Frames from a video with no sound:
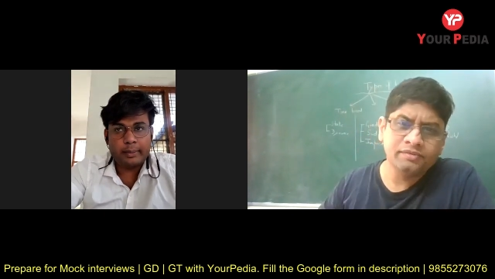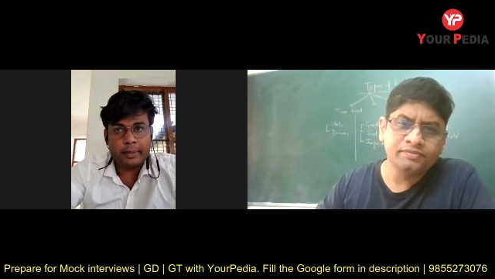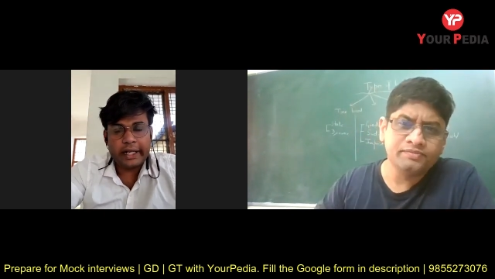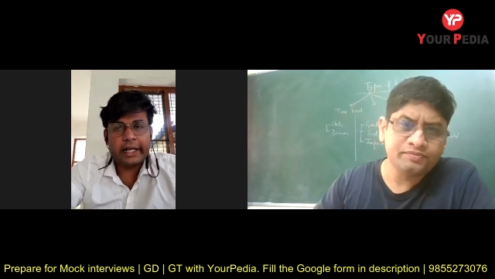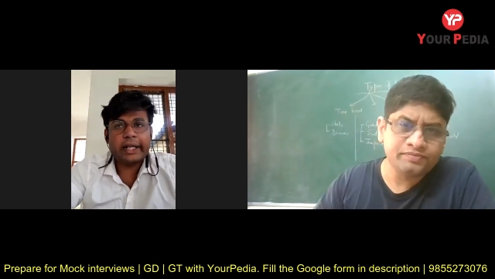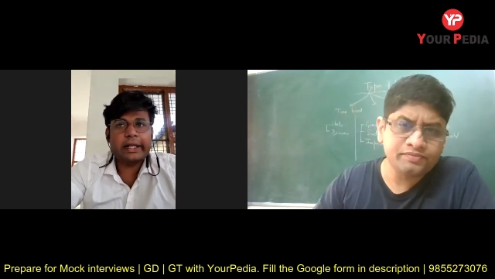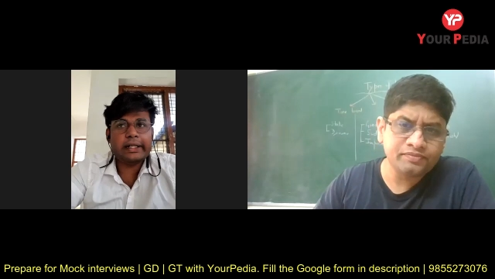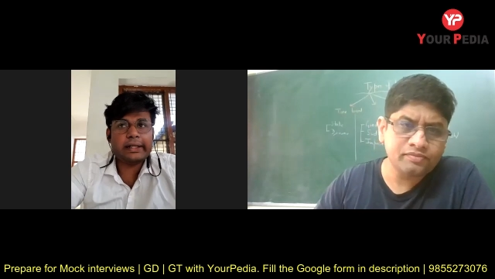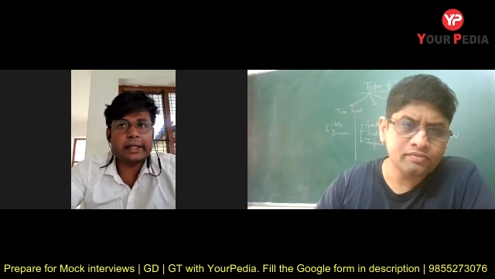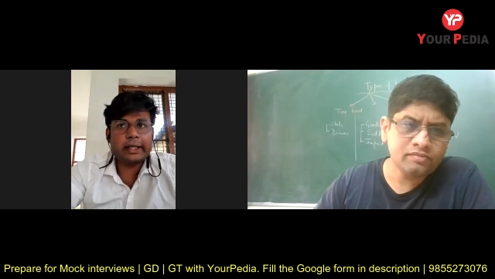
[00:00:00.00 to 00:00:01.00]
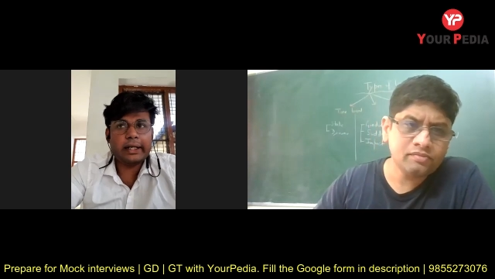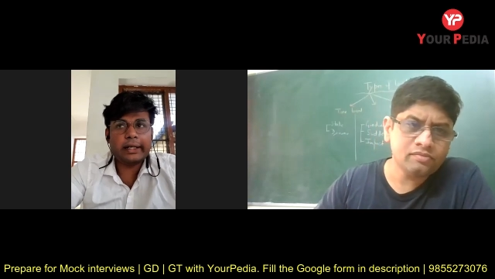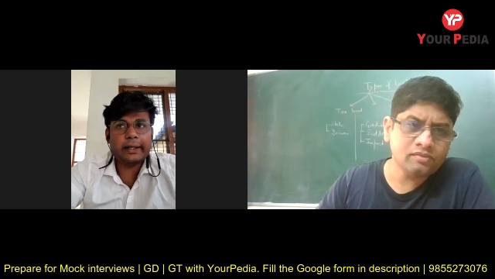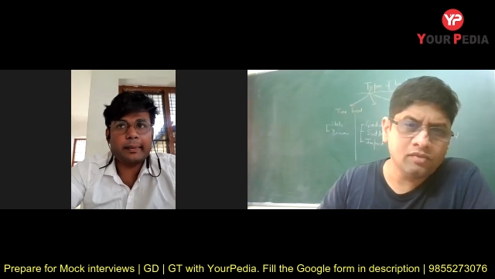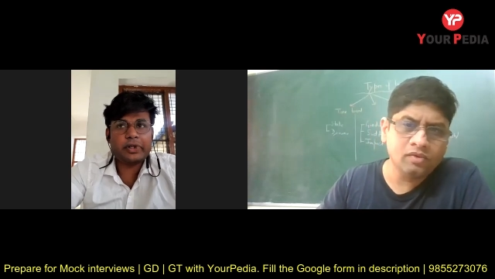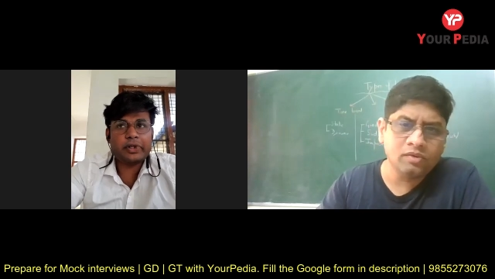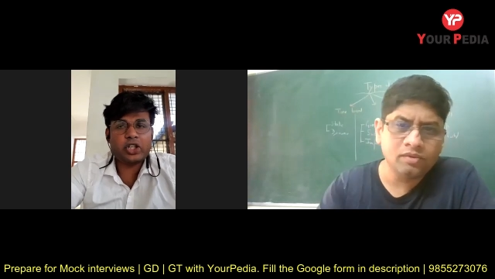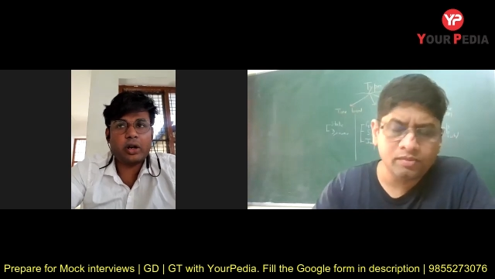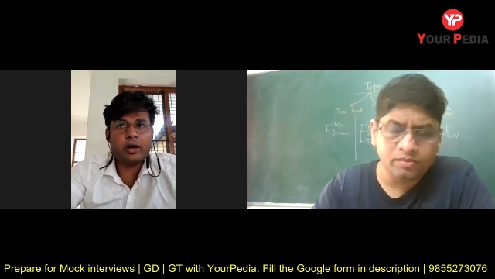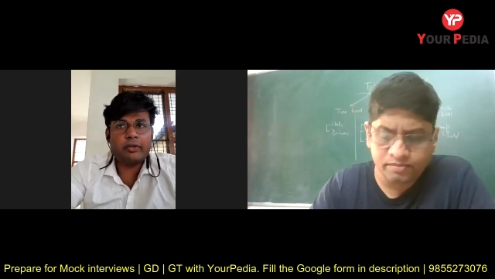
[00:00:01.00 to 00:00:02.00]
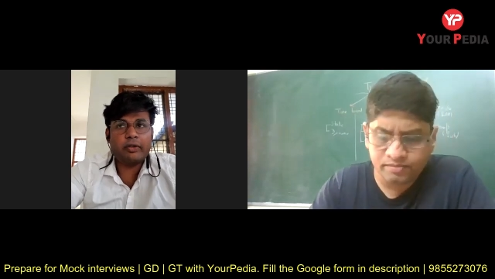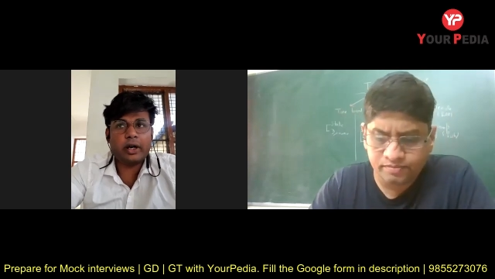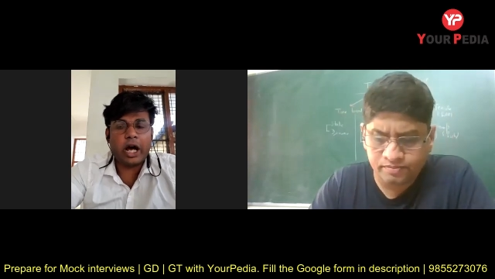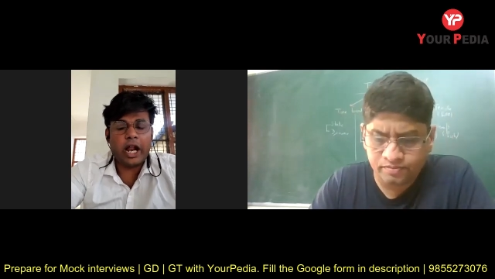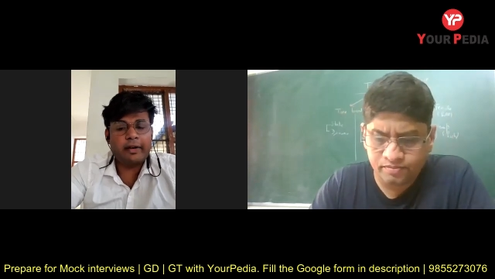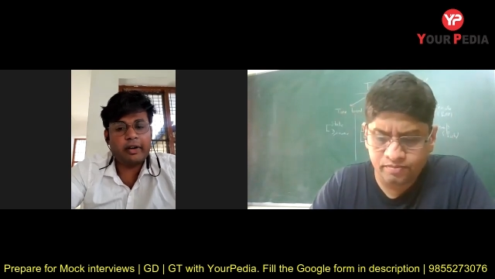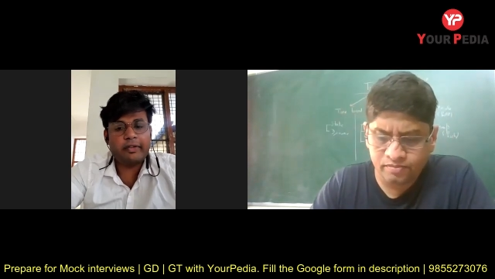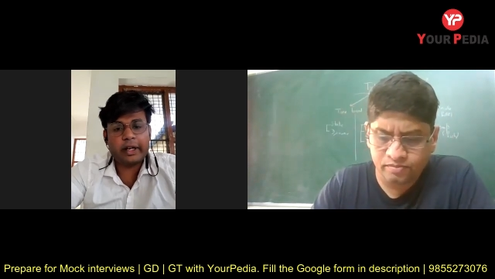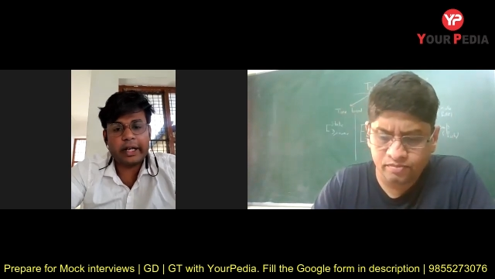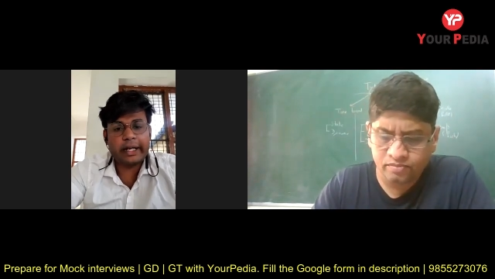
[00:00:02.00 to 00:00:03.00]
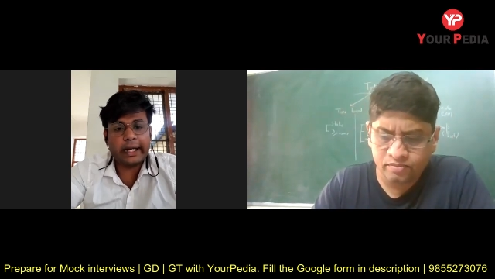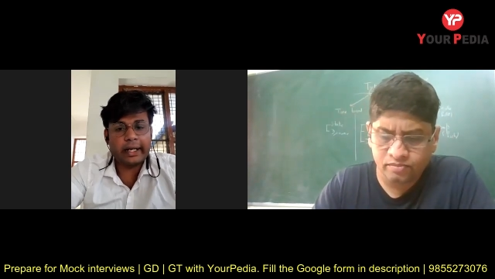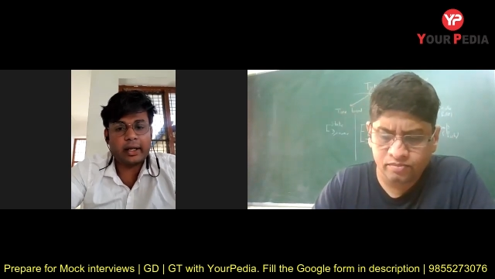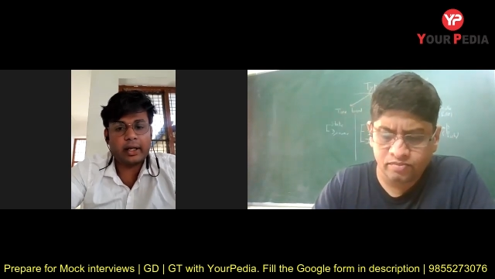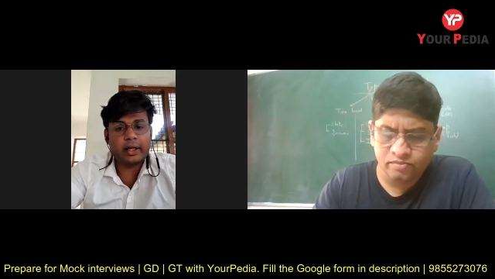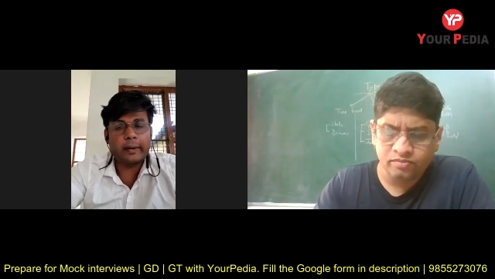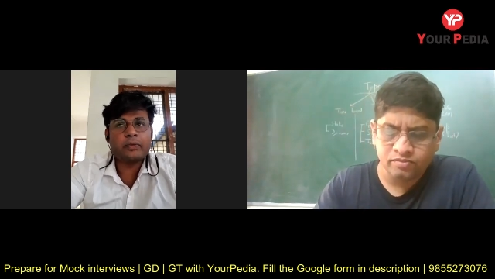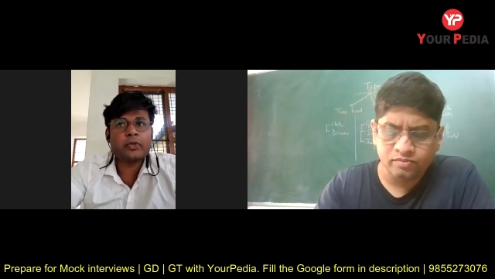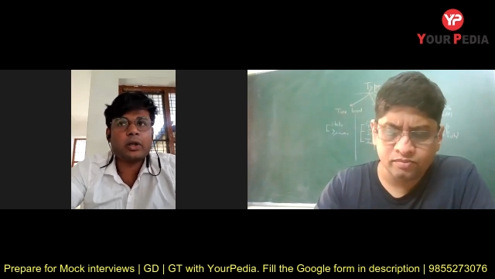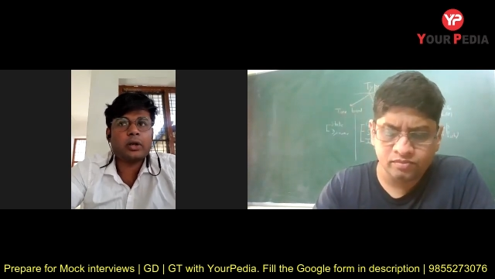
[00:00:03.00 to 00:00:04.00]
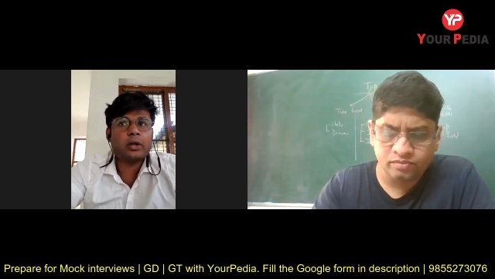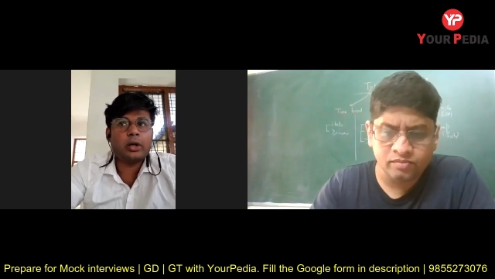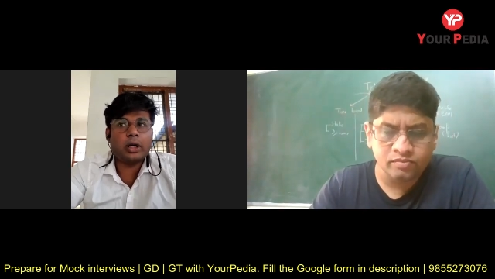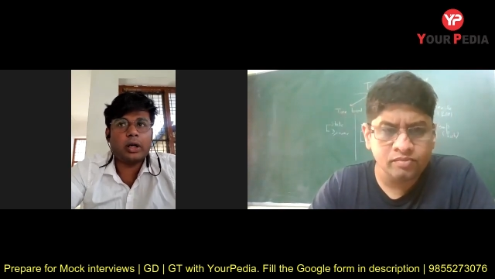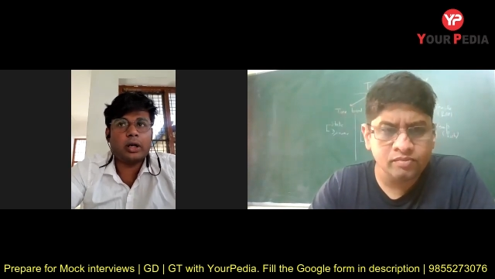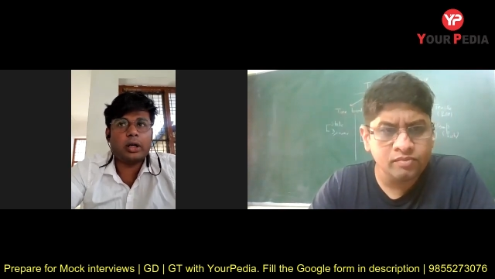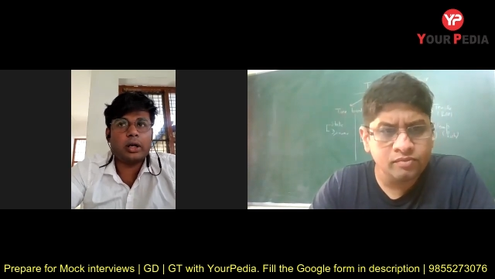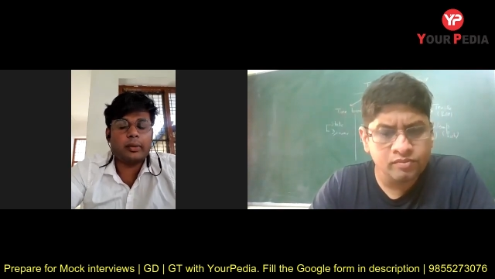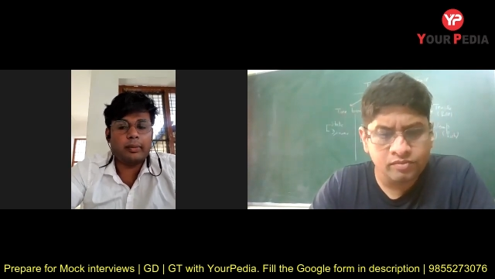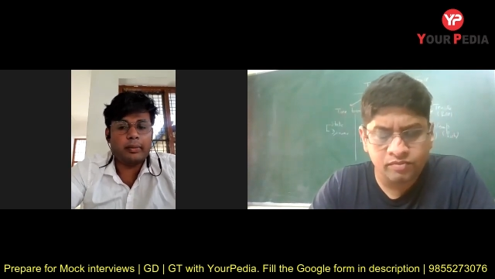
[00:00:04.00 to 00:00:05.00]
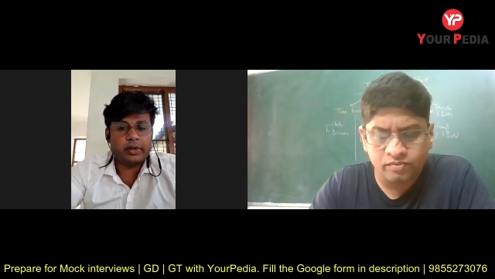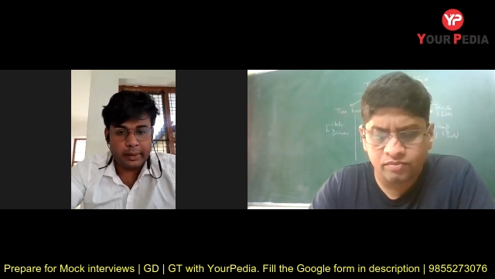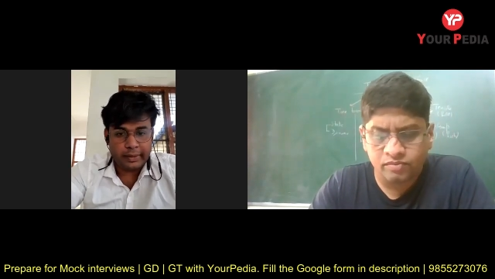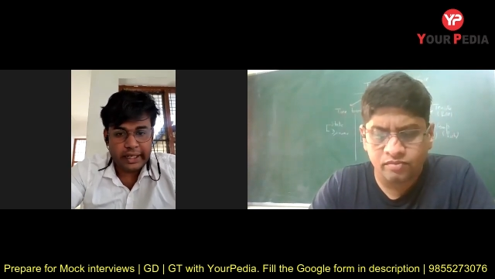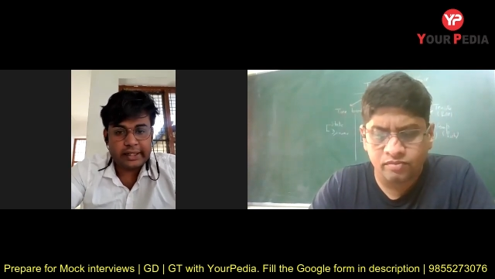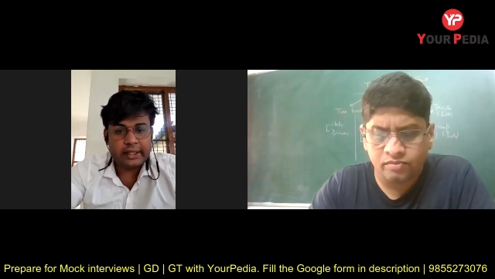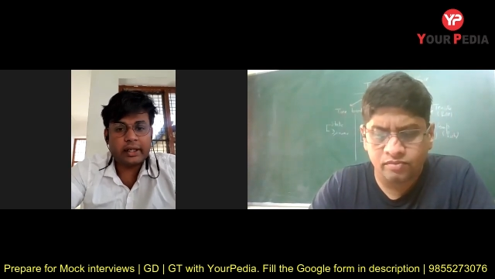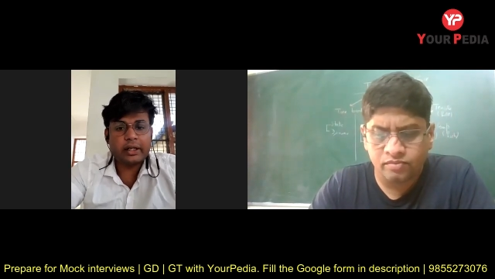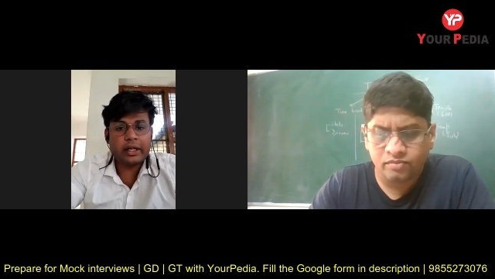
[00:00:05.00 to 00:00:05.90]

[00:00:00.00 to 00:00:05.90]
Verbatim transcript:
Speaker 1: Perlite is a mixture of uh, alpha ferrite and uh, uh, cementite, sir,